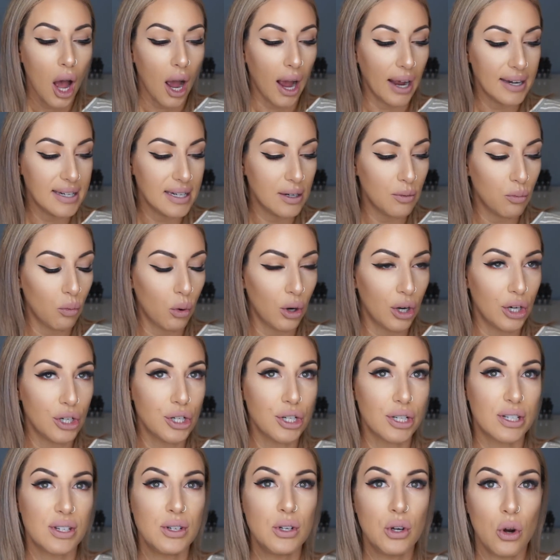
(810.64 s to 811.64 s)
I didn't want to
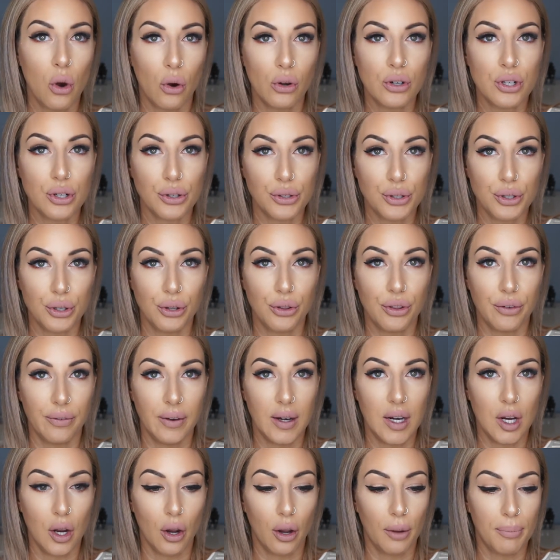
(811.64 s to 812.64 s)
just not do the
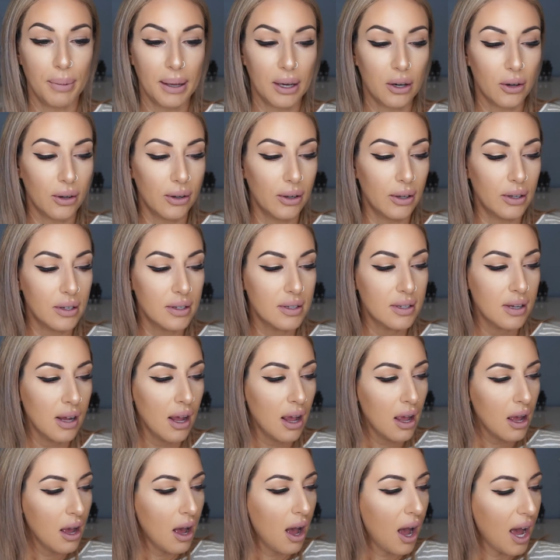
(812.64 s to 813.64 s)
video because
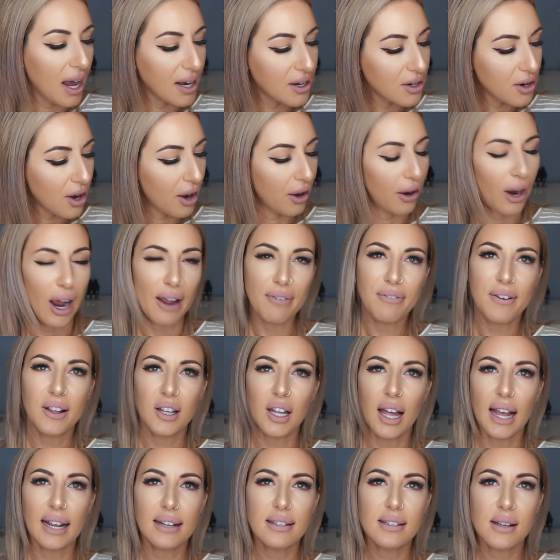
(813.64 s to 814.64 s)
I don't know, I feel
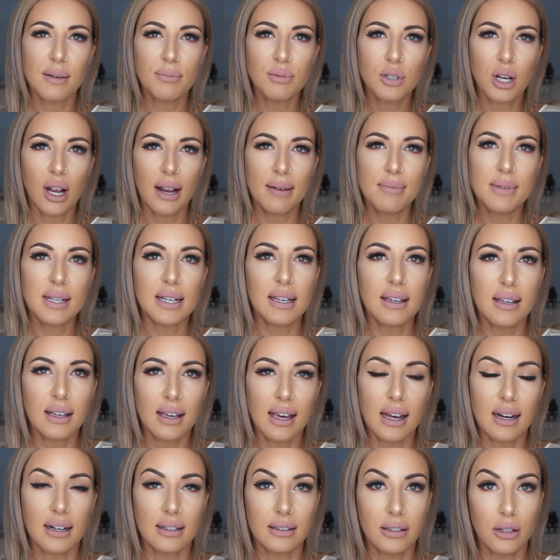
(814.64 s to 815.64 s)
like sometimes it can
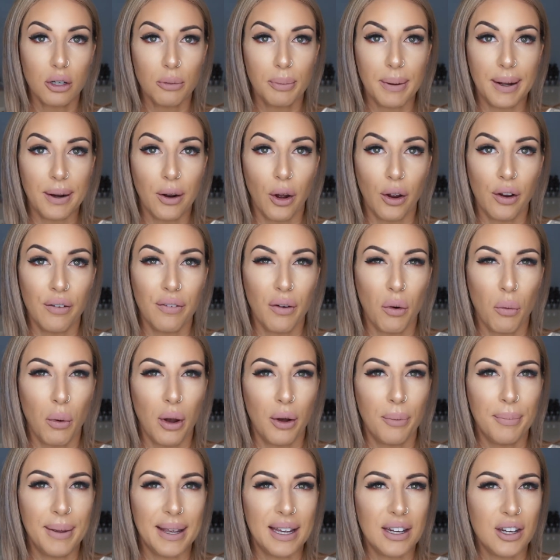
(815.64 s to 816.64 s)
get a little bit
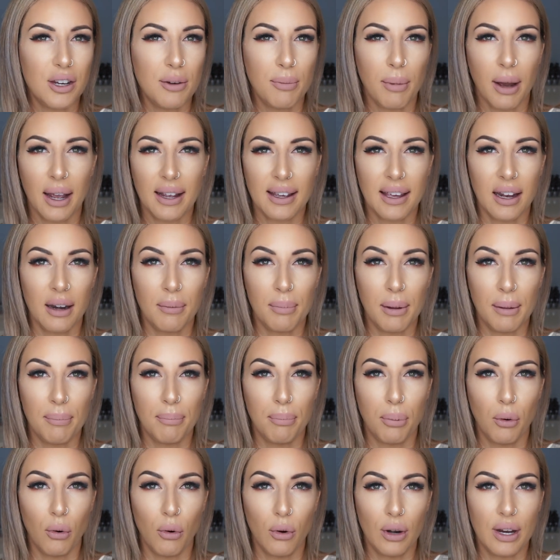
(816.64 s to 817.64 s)
overwhelming and you might get a
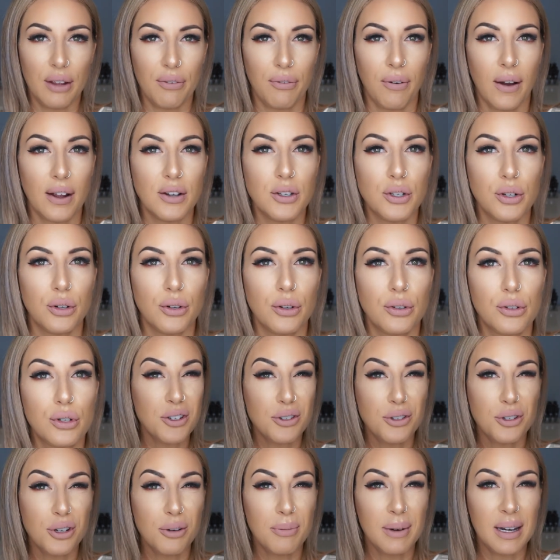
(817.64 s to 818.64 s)
bit bored if I do
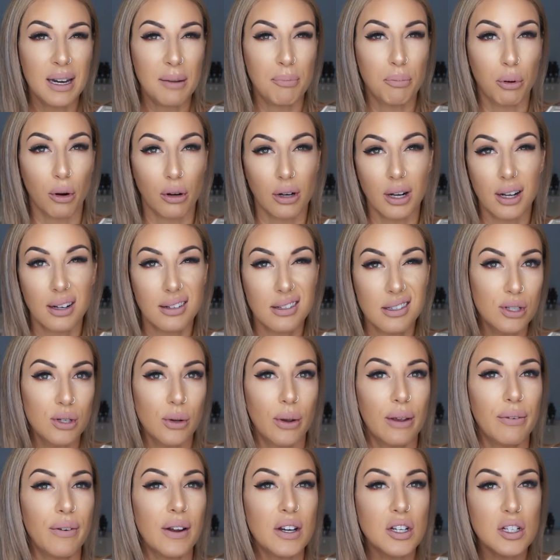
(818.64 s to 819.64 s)
too many products.
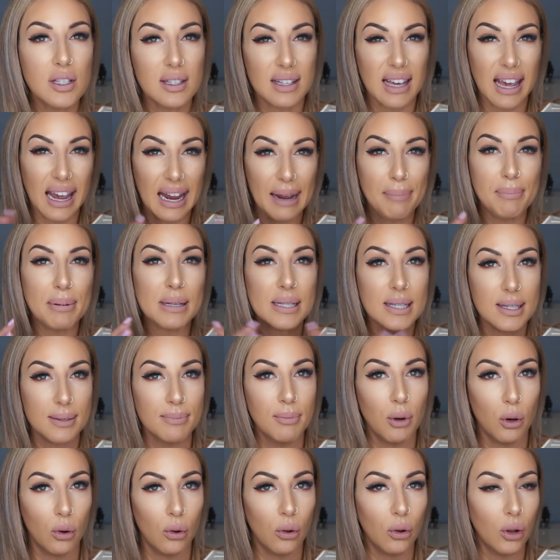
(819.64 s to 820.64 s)
So if I just keep it
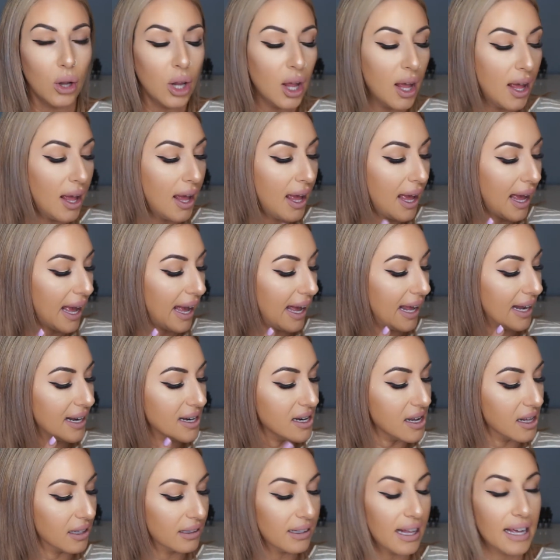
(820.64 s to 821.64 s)
small
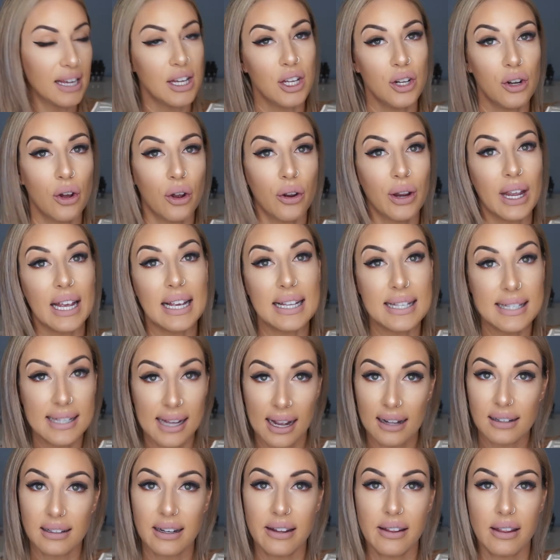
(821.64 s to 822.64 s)
and let you know
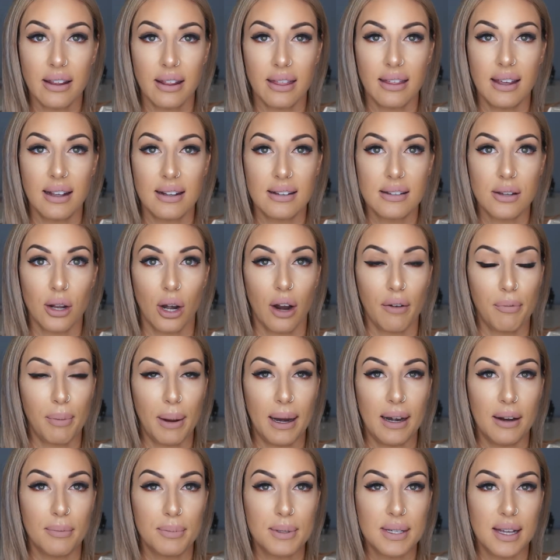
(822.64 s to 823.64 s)
exactly the things that I've
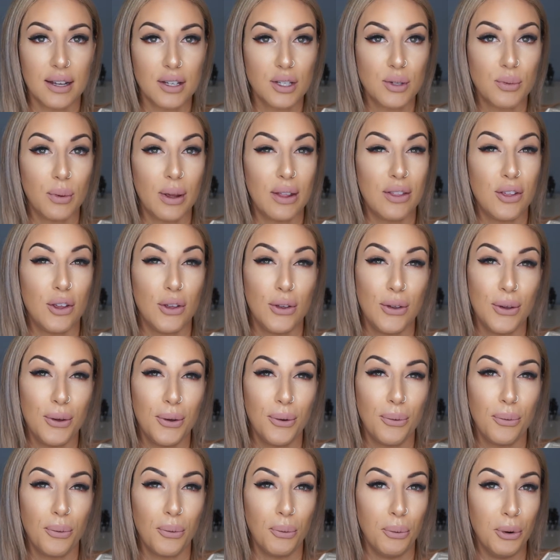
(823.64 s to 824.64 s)
been obsessed with,
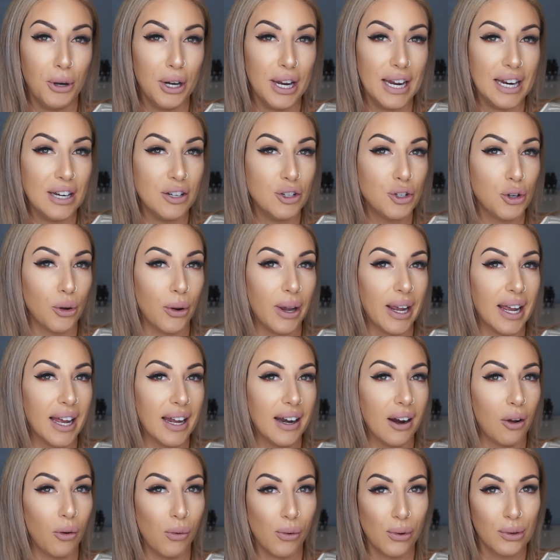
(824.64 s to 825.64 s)
you would enjoy
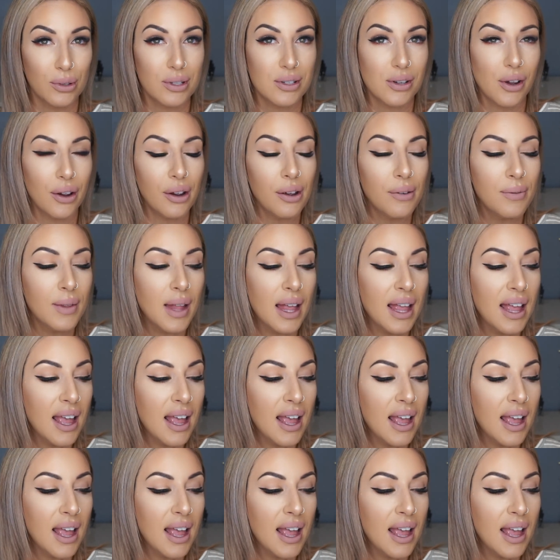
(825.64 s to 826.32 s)
it also.